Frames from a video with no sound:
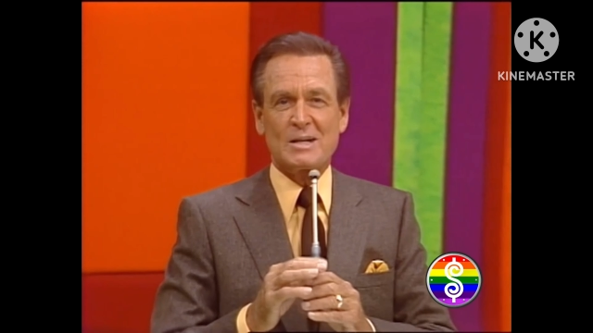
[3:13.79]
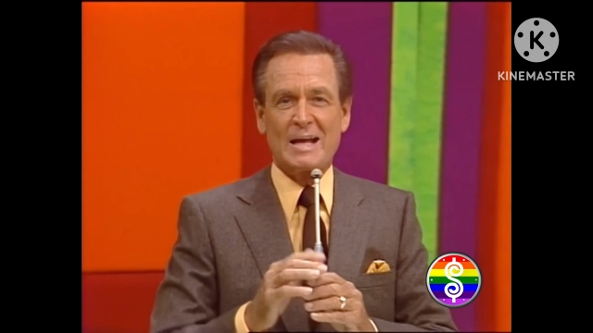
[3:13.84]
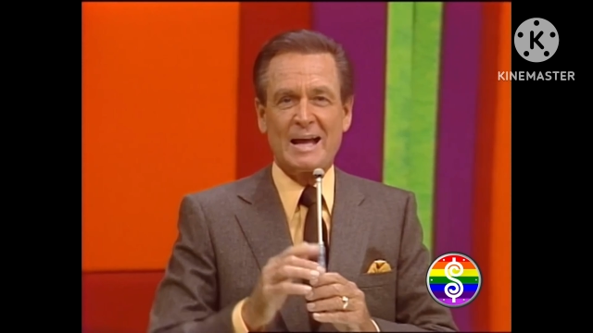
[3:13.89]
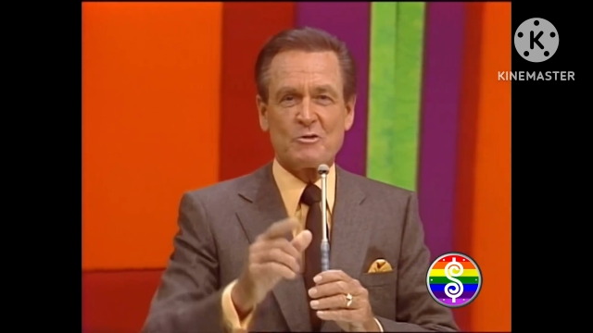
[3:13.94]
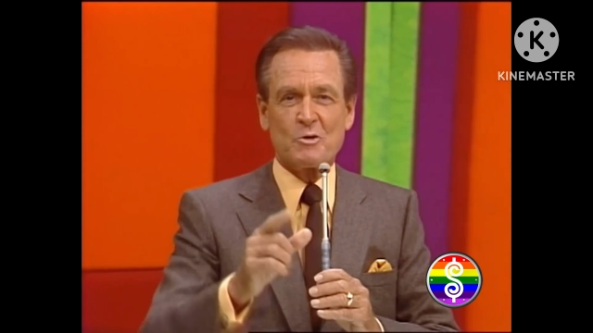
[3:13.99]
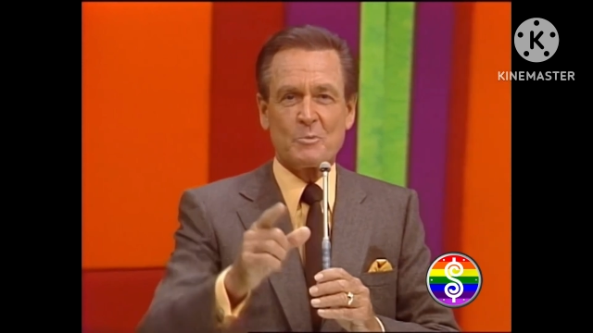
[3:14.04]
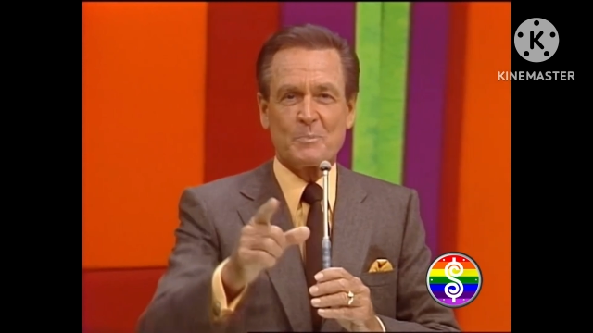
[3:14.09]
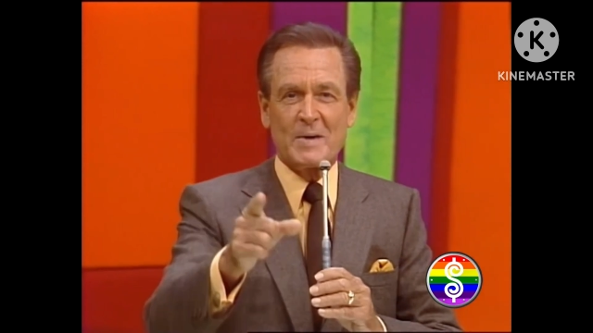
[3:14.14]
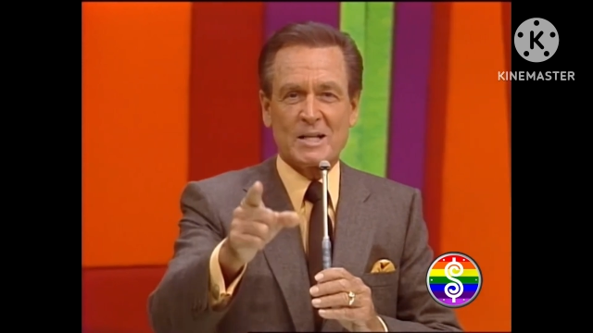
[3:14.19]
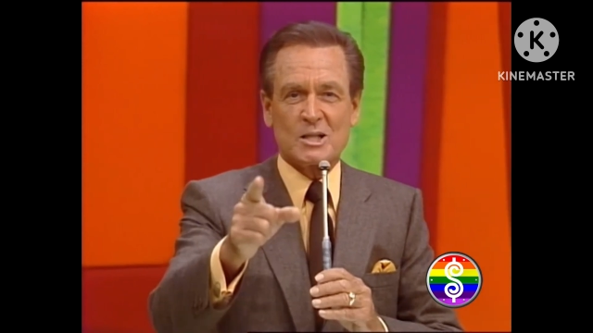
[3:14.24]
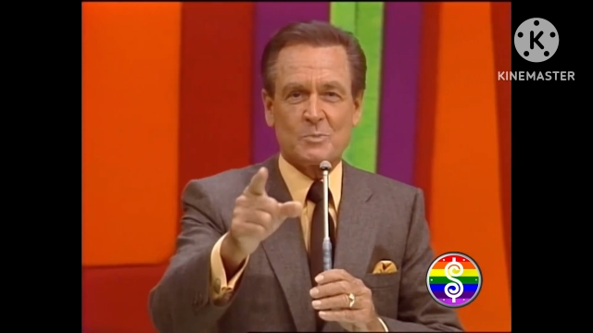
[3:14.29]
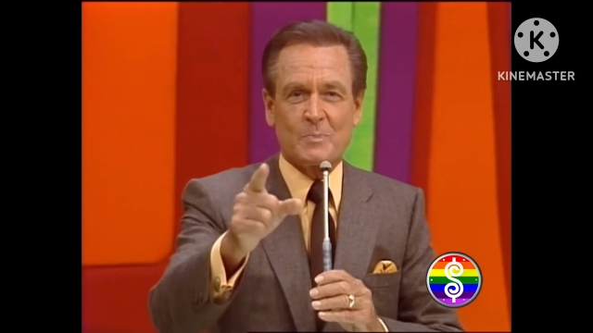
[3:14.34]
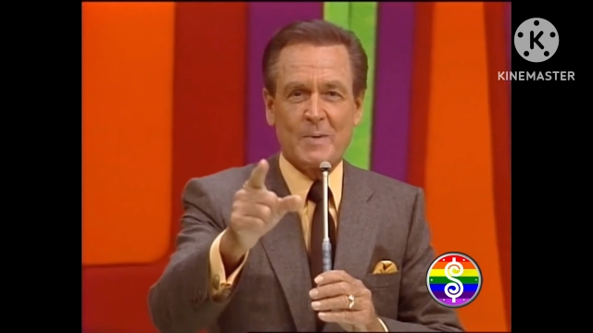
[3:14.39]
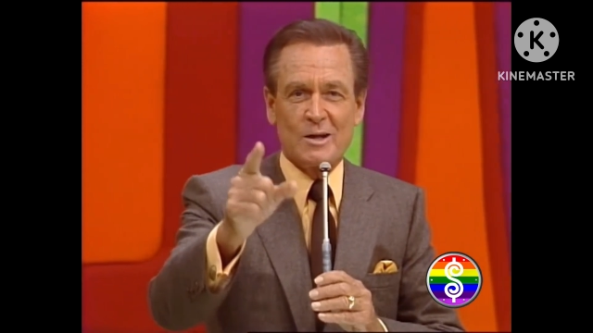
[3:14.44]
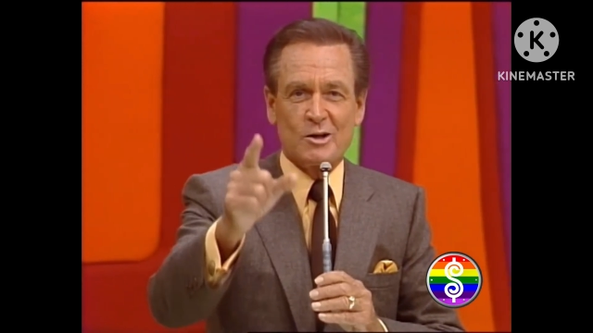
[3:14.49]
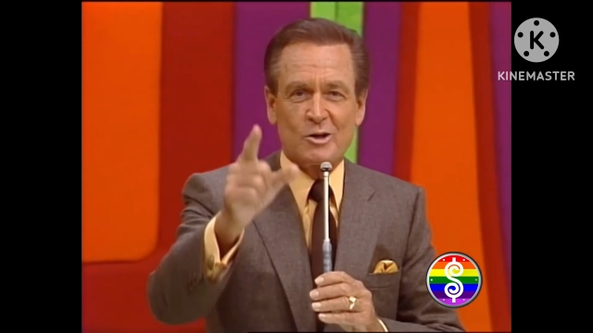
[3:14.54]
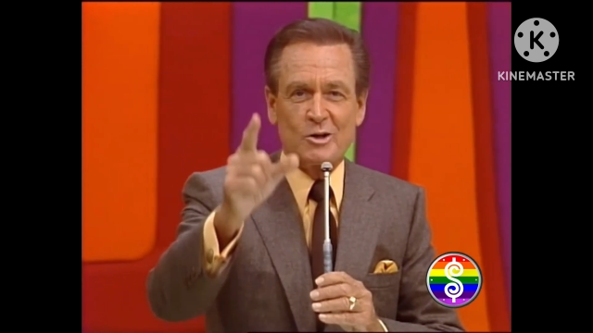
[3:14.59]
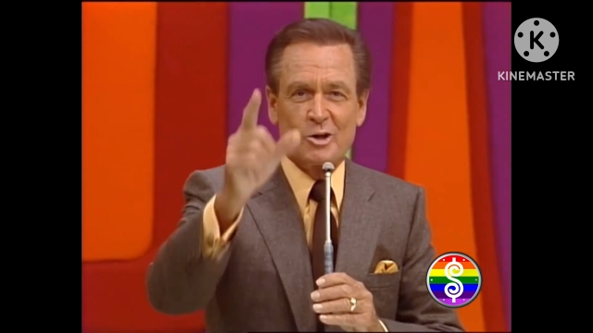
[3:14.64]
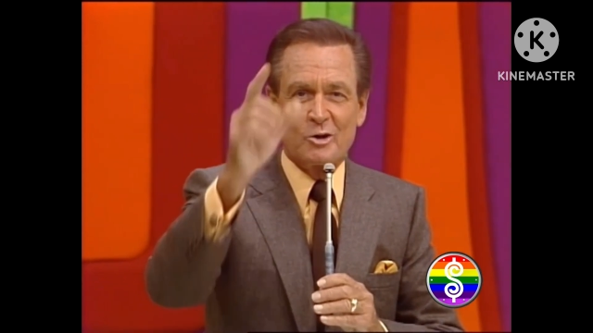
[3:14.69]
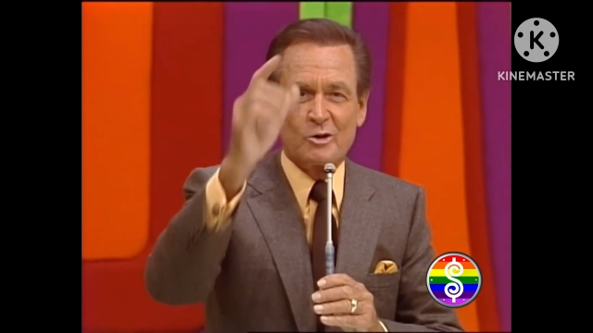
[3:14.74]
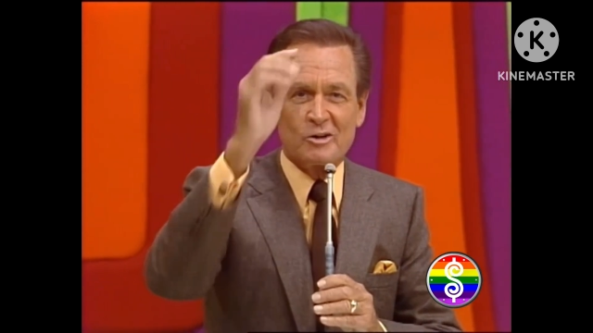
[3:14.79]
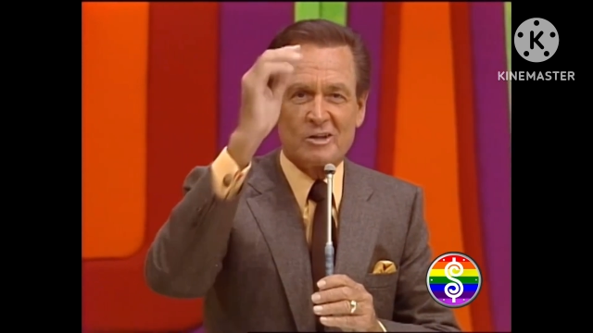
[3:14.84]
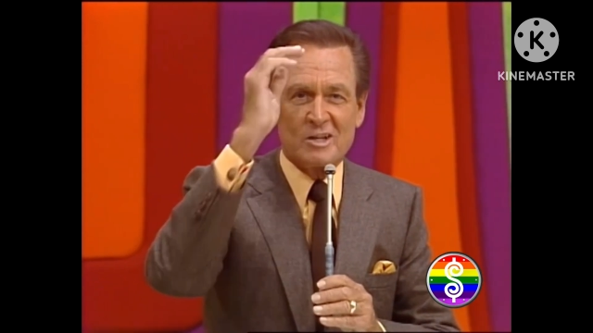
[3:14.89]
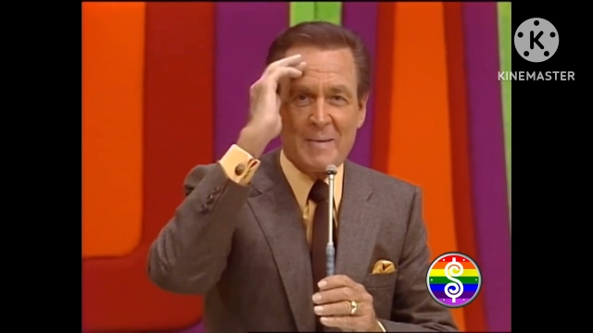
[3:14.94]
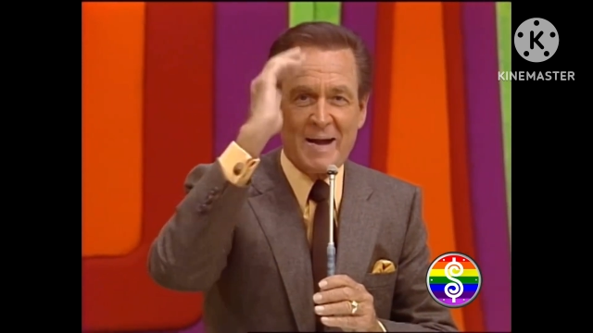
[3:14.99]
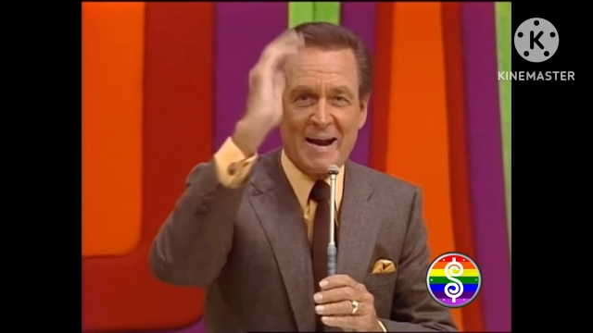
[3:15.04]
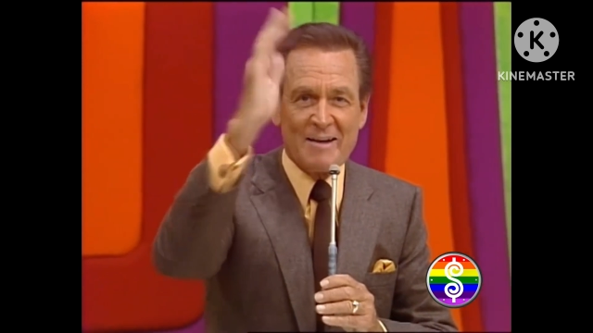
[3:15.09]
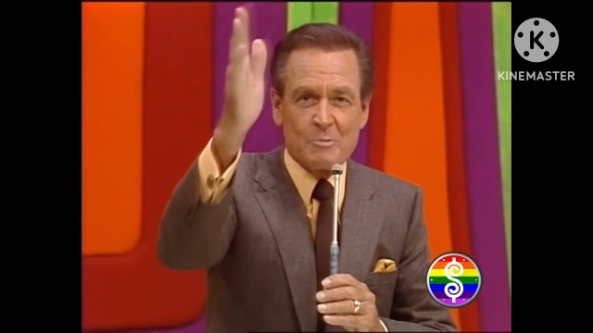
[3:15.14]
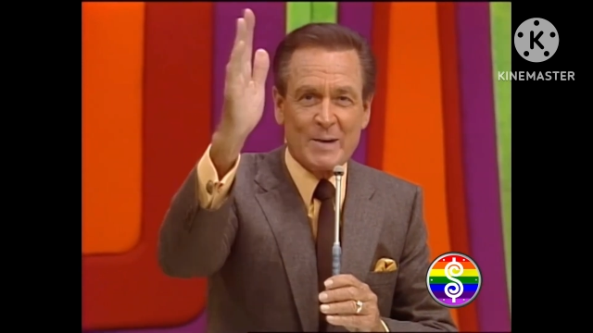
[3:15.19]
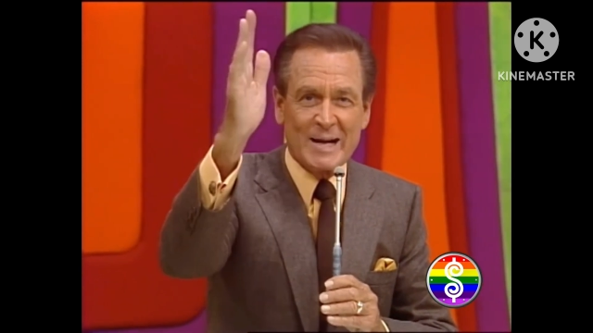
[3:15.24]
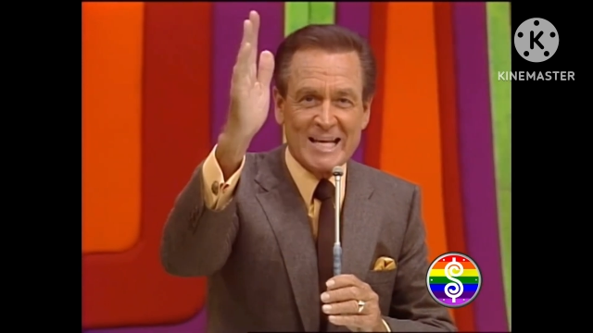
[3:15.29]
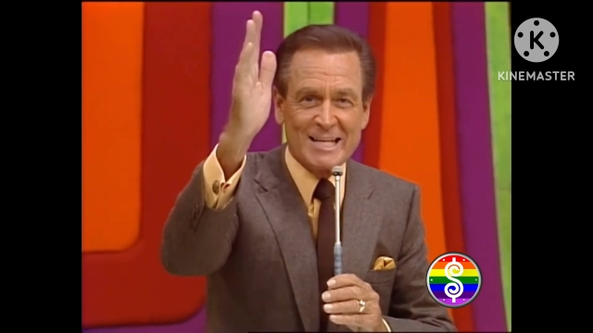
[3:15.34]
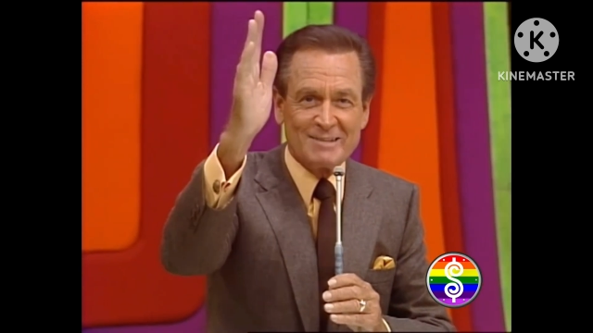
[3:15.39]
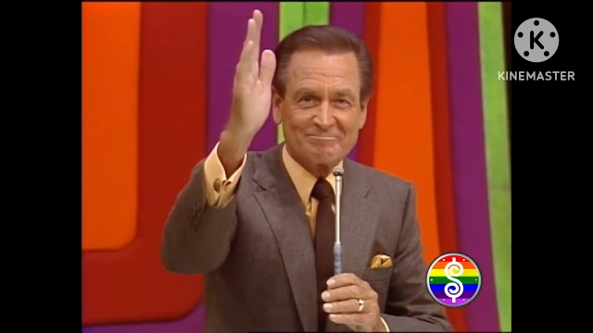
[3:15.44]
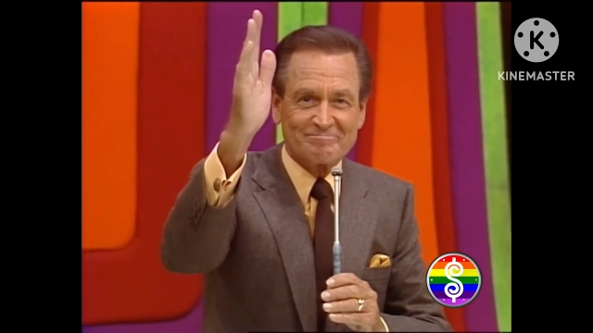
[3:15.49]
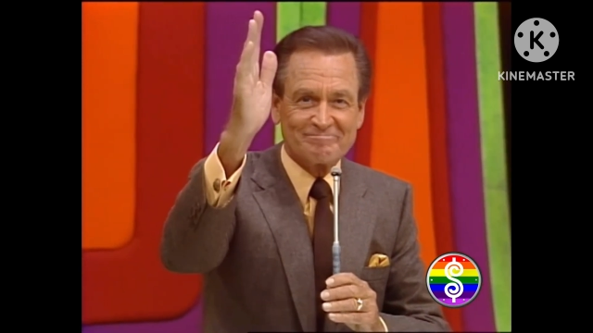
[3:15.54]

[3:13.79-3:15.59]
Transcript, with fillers: Have your pets spayed or neutered. Goodbye, everybody.